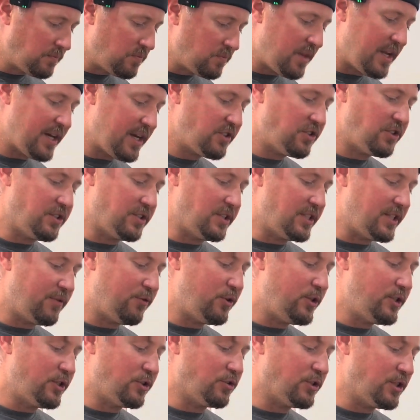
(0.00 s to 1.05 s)
Excellent,
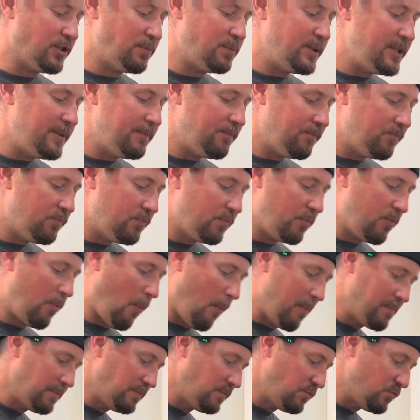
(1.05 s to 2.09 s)
definitely crispy,
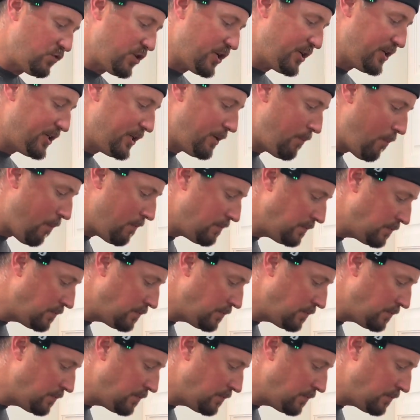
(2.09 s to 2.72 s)
very good.